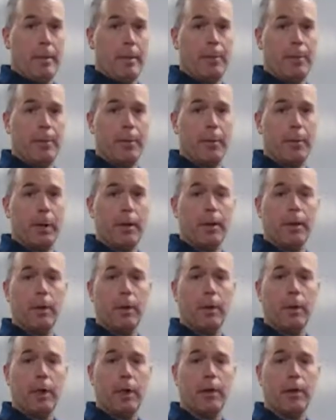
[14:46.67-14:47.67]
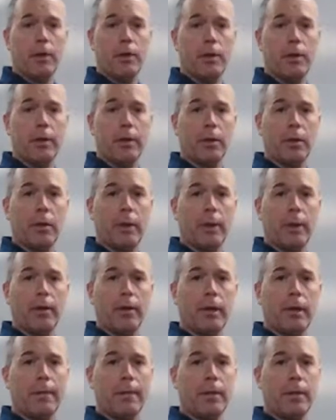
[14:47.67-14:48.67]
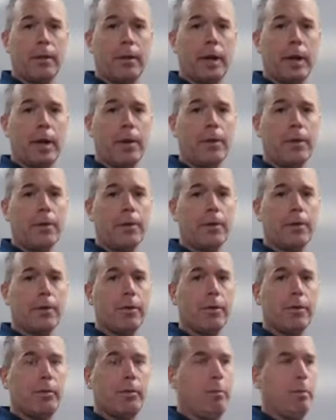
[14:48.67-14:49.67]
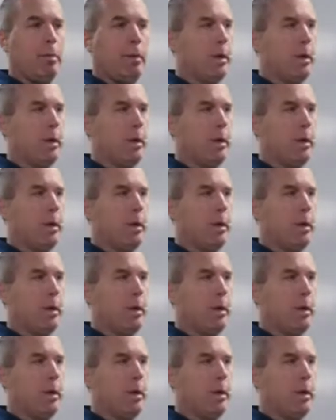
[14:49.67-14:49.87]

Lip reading: becoming familiar with how to shut the water off to your house,